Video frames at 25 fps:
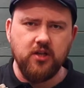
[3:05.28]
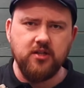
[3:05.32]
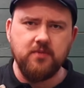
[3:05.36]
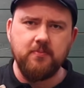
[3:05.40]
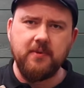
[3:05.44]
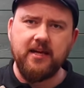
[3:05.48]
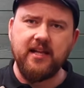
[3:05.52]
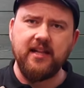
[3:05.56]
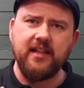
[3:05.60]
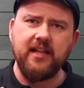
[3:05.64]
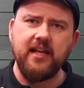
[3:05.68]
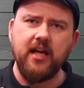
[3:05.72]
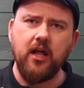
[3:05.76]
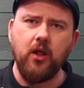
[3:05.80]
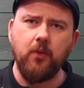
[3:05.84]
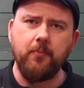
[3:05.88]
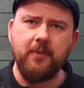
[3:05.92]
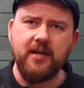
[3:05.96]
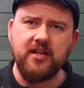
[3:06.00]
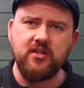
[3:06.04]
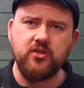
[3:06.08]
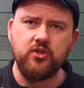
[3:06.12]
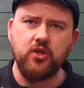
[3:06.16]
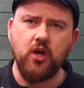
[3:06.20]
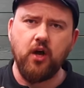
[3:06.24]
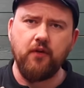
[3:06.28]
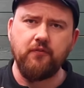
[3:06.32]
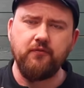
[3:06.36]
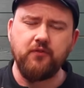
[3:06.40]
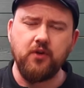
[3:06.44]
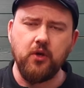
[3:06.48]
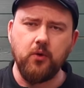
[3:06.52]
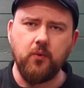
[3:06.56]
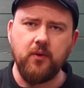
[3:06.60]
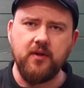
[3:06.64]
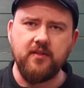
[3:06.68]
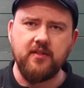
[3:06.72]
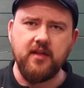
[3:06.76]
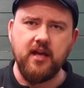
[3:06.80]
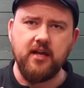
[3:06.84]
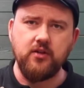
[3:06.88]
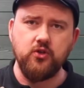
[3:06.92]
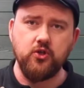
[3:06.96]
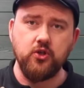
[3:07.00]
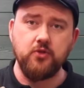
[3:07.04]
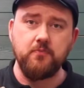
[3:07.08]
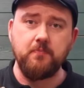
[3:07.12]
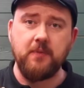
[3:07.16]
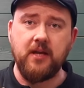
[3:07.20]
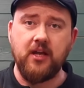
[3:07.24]
be a little bit softer with it,
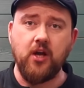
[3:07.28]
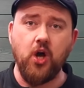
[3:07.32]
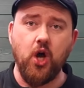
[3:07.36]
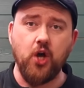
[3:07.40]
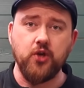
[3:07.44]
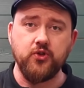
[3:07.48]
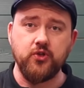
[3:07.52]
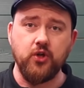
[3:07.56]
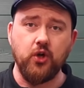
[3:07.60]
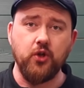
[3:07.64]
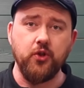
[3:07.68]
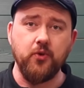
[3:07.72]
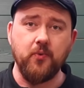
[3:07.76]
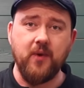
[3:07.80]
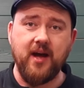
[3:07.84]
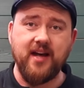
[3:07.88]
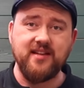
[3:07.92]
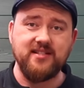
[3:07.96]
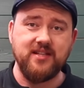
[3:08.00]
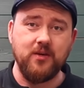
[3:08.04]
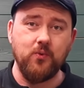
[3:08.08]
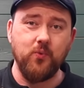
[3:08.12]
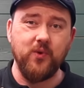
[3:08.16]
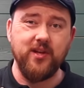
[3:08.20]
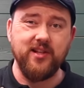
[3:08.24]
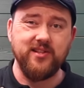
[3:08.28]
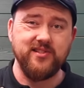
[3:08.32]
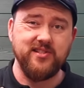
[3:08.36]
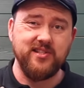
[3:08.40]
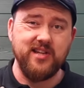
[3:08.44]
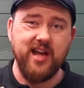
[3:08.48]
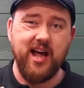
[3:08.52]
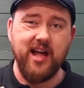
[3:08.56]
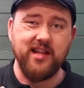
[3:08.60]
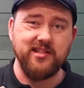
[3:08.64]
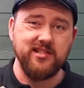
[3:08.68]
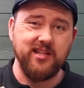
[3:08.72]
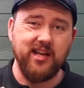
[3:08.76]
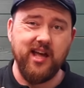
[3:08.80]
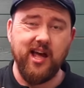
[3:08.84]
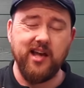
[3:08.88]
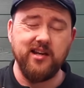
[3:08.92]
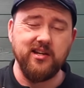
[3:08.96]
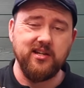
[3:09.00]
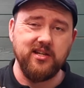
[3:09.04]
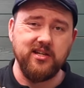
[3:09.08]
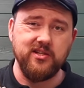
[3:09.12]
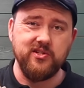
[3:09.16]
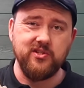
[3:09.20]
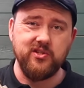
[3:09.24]
just because otherwise it will start to
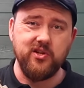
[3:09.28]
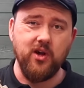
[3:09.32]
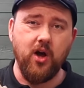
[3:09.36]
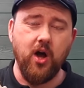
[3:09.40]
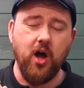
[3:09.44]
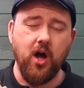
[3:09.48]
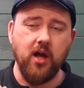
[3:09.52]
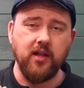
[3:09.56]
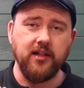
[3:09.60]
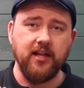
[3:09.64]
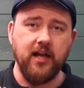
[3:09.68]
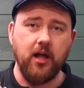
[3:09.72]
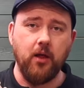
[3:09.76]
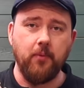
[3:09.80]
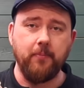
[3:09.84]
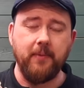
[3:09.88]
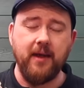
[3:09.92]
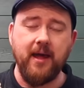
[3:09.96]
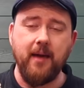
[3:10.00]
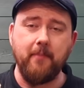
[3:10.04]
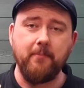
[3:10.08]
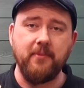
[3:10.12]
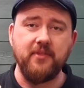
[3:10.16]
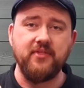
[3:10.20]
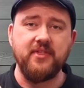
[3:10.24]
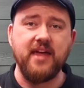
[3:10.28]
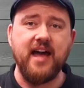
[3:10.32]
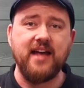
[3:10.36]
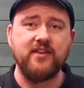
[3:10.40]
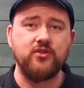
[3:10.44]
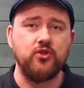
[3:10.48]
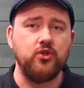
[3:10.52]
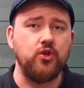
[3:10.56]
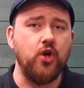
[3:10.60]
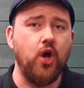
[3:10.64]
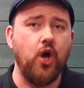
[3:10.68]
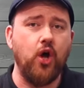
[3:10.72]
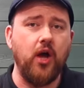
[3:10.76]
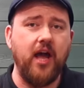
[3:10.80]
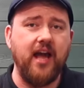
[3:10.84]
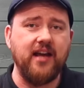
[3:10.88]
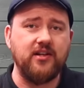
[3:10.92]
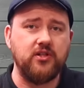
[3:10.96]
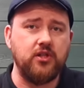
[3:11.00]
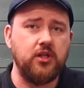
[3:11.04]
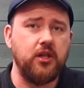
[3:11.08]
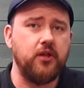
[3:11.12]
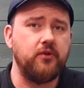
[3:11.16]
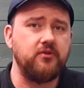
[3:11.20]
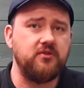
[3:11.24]
kind of distort a little bit. But that's not
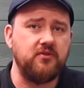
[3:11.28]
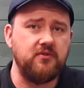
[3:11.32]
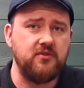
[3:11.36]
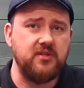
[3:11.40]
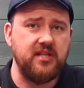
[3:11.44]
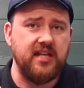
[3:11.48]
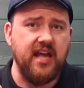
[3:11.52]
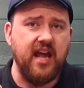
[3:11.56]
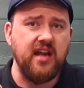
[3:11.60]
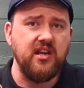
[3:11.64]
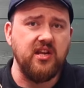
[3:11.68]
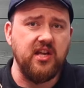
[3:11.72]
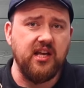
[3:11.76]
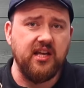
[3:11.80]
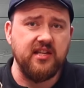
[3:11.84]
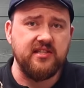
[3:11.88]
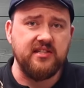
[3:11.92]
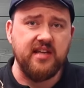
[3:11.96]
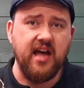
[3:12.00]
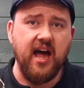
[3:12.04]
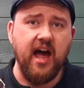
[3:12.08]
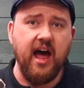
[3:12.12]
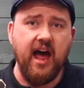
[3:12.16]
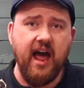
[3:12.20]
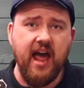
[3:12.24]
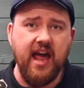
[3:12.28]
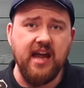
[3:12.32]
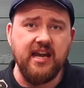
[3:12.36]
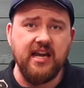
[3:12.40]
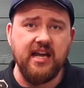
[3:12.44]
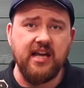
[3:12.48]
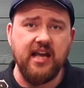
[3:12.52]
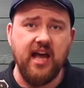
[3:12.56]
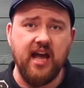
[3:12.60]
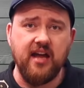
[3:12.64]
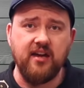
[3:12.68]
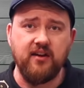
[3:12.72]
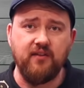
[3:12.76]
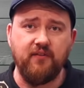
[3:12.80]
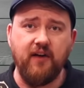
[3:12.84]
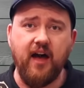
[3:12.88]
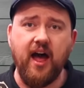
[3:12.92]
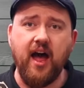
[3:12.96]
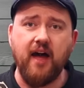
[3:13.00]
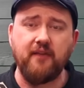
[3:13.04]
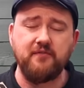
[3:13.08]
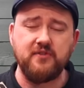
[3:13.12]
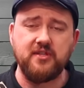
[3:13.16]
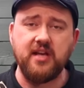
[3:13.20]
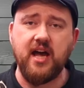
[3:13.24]
exclusive to the Enya guitar. Any kind of
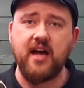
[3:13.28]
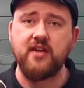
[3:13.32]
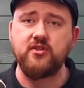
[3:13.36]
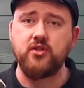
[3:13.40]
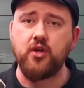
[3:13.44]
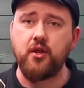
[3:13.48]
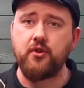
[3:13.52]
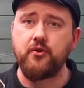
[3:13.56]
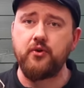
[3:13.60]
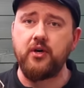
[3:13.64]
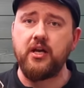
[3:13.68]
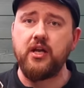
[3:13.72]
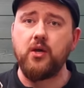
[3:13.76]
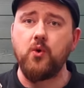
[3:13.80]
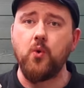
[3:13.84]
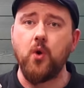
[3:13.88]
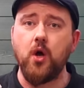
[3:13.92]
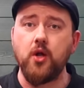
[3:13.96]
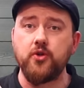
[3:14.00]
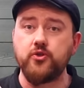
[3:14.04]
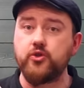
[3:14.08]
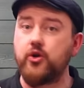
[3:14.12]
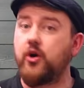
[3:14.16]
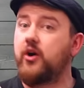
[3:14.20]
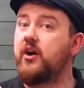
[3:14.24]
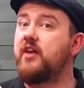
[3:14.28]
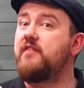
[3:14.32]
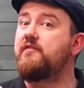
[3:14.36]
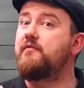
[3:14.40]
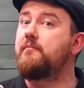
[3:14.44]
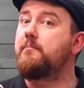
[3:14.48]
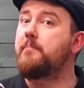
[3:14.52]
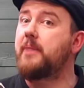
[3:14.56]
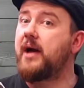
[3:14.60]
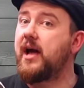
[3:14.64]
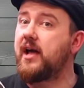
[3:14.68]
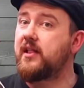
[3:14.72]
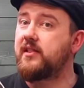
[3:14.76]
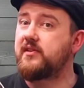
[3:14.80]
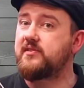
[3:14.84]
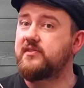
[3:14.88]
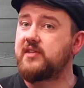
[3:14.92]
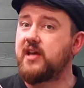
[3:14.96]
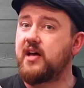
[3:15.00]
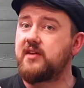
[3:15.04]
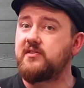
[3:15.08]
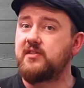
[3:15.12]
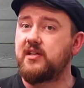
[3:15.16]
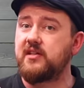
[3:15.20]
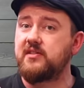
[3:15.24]
half size or 3/4 or even parlour
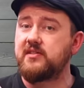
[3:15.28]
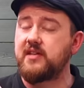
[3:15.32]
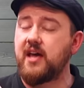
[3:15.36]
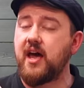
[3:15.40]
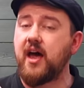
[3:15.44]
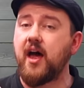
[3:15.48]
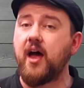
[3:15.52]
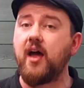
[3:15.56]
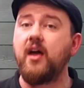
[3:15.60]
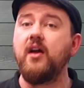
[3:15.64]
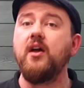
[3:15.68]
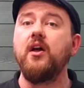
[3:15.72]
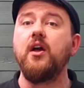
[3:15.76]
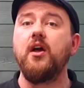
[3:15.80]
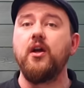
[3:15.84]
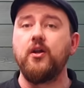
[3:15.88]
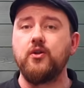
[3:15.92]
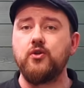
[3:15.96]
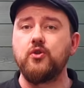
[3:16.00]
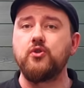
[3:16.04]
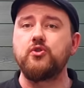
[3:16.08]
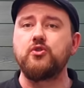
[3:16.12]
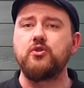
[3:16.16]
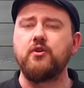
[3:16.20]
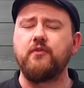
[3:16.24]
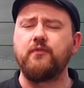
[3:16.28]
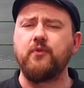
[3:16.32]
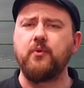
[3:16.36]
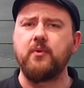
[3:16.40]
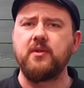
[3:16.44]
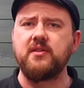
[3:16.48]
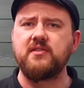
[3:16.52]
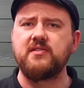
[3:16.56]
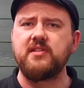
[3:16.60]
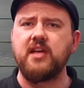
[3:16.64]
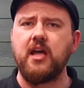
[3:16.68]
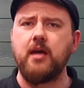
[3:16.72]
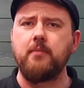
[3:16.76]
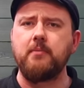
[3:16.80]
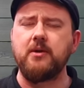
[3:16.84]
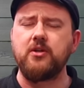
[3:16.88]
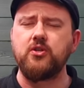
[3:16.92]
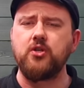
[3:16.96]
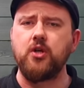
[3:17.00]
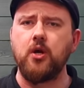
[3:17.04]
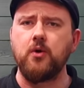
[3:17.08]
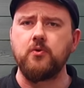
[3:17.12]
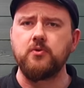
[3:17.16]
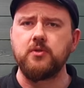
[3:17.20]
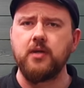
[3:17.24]
size guitar does suffer with the same
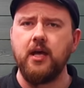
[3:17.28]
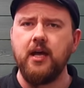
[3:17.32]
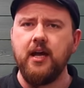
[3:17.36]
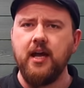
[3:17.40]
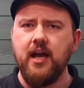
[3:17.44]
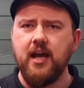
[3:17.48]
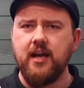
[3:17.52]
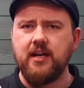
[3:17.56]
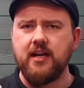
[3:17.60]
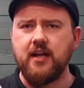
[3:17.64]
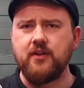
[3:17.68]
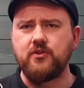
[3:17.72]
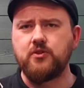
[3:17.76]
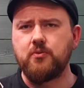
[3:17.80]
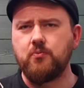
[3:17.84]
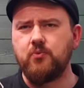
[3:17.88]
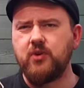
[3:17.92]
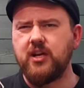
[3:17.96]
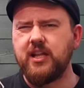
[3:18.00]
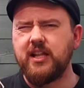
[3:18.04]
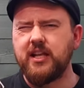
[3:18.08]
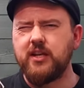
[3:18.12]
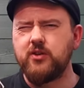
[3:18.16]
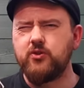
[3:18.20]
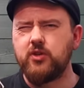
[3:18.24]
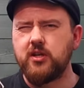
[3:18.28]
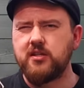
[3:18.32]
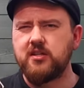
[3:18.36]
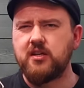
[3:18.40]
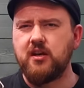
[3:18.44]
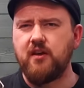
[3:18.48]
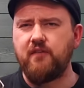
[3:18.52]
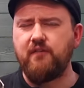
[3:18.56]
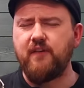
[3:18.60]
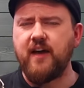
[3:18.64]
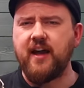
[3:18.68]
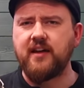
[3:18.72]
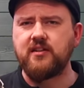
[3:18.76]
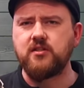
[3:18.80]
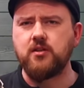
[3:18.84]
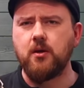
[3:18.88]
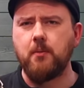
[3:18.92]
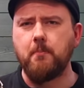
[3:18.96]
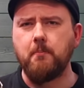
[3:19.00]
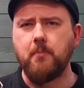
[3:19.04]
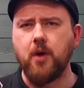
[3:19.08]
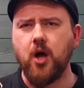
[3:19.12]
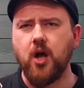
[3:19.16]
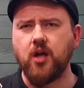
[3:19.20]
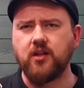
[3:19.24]
issues. Now, some really interesting effects
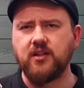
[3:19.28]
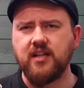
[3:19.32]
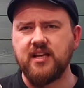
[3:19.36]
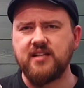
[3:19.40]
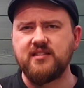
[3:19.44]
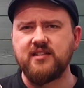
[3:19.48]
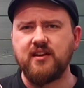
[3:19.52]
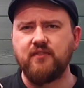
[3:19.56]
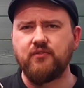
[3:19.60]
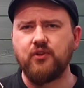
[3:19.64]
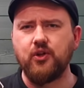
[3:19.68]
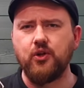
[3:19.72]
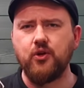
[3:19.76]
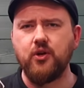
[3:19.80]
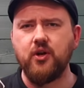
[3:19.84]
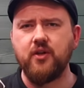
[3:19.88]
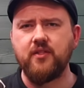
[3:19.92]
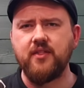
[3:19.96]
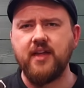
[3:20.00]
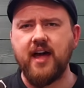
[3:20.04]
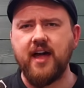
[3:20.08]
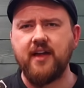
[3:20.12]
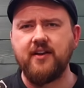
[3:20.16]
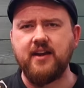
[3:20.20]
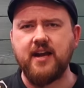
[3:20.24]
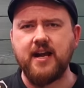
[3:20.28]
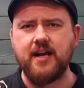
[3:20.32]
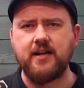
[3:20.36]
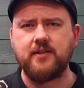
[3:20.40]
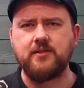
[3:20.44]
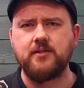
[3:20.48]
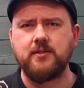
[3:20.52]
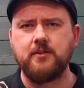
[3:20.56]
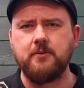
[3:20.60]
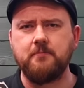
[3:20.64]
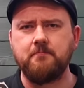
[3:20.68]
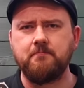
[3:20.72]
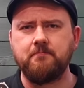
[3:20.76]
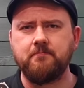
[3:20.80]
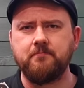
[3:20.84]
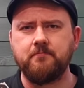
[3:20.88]
on board. Let's have a look at that next.